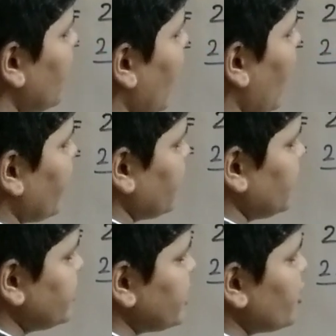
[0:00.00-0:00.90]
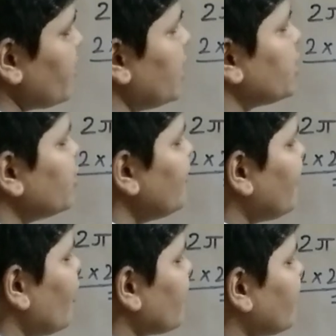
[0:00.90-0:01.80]
r is equal to
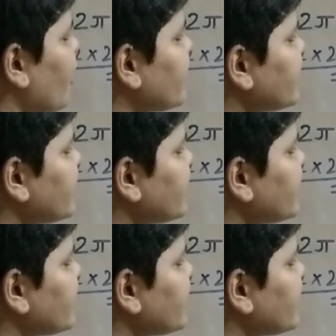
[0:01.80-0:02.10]
440